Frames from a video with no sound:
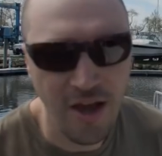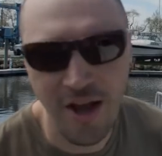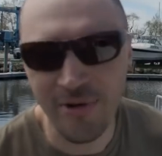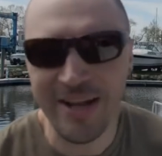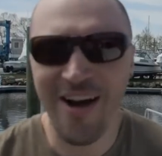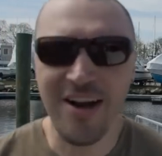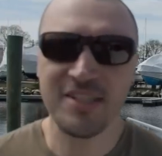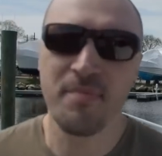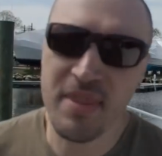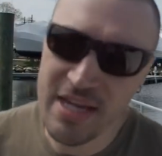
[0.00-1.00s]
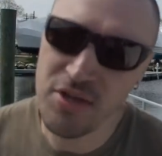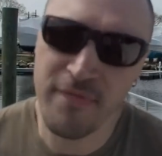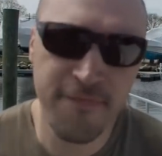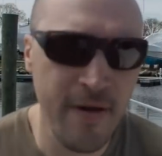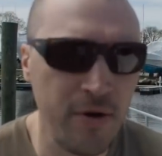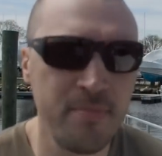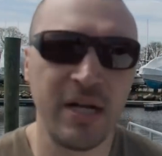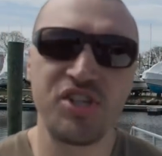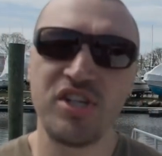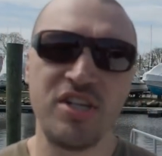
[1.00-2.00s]
All right, awesome. Thank you very
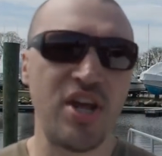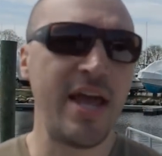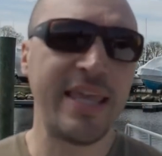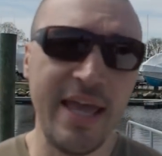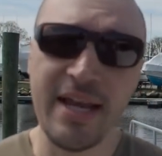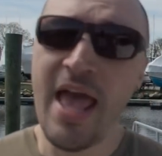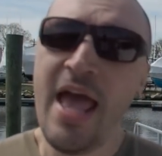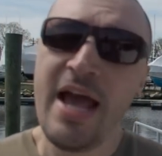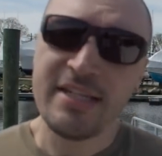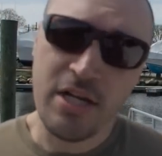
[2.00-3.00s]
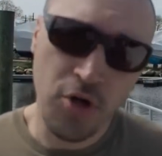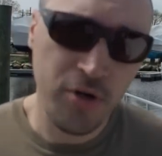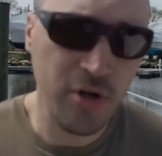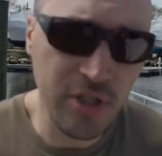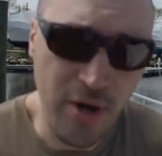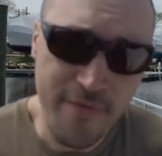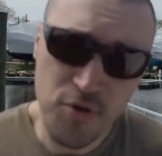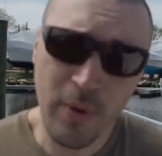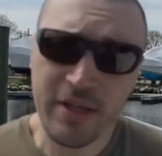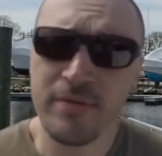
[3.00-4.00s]
much, T J. Again, as I noted earlier, if
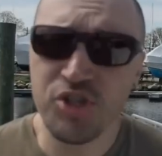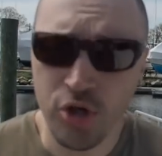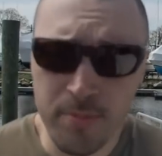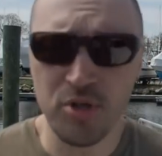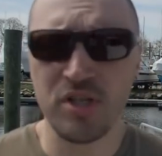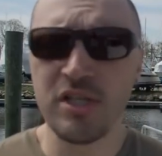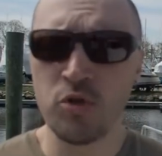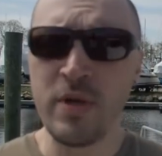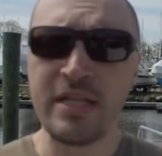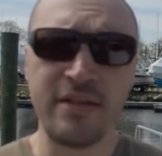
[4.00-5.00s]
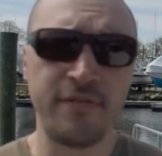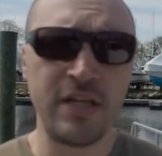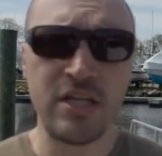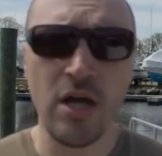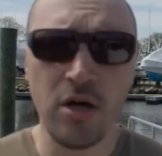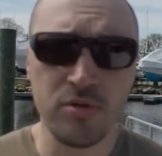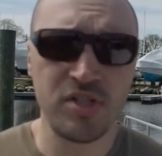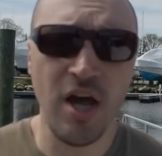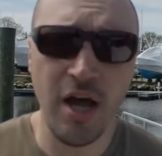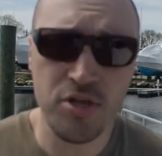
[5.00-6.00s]
you want to contribute to these weekly
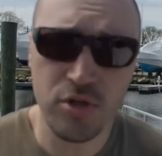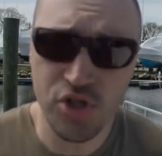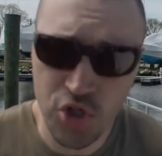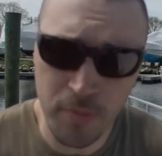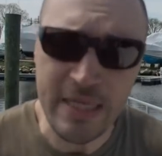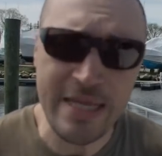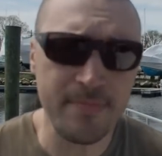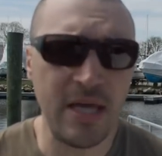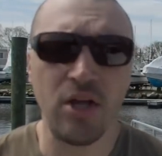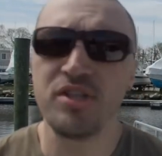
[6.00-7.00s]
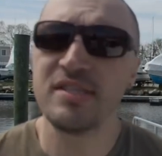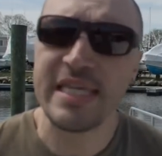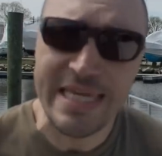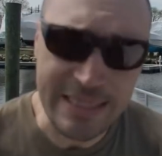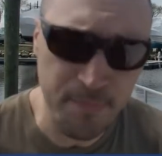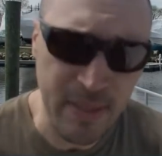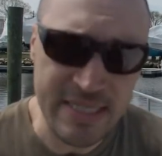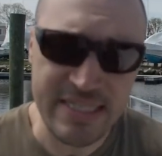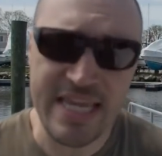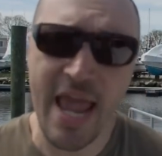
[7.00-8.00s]
videos, uh, you shoot me an email, t
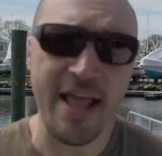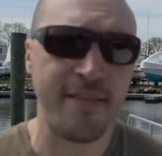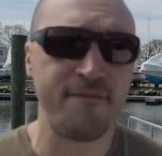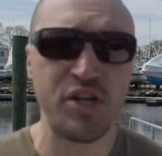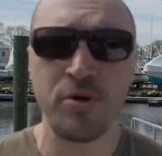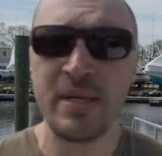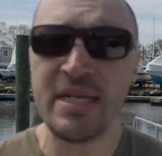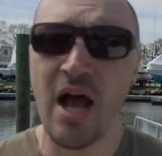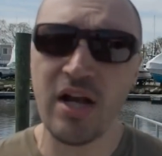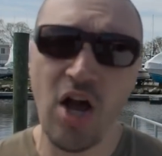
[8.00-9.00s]
lapinski at the fisherman dot